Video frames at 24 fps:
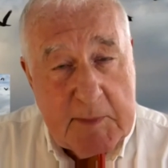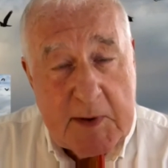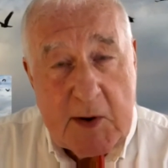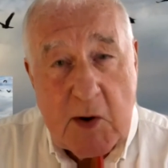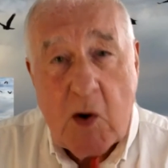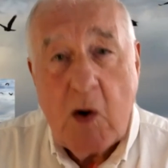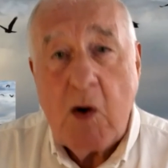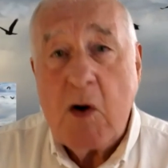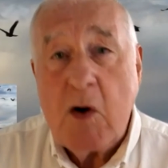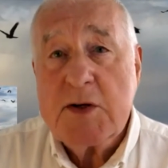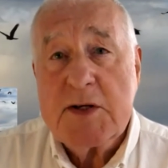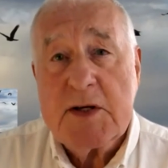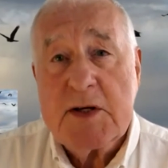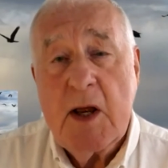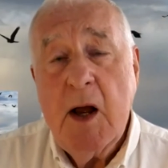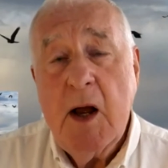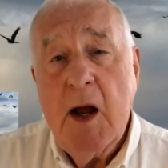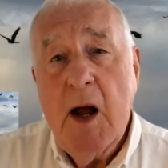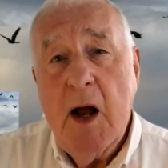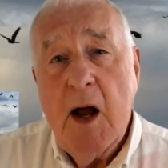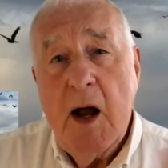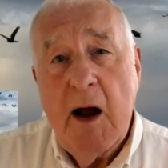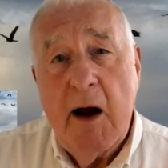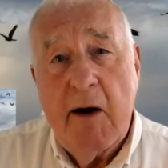because
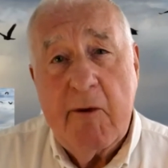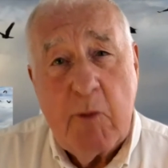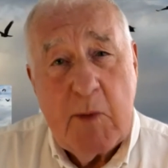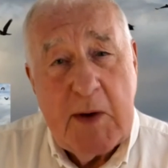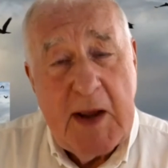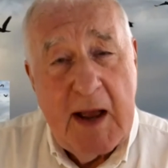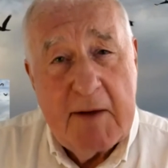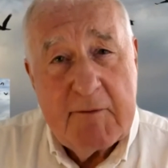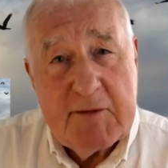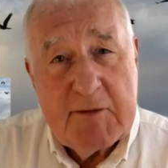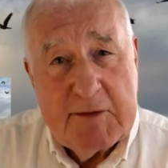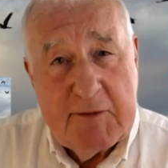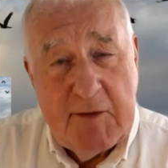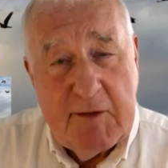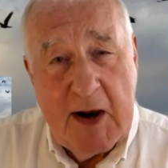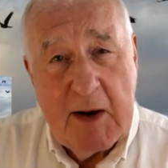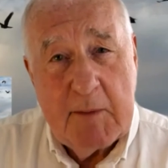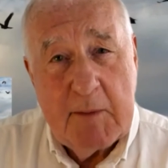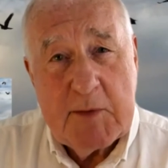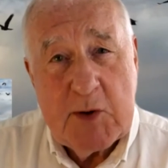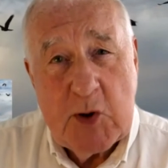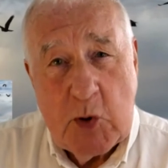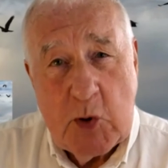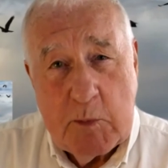we have
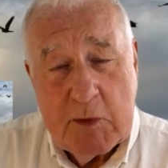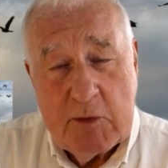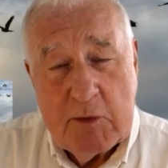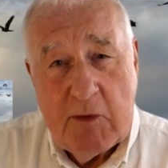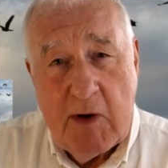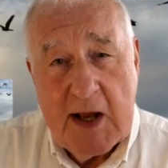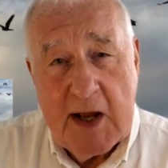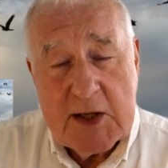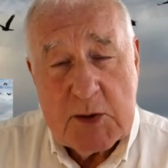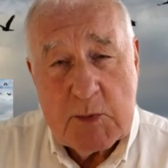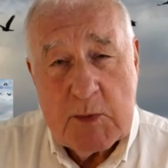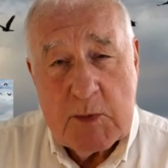developed human rights.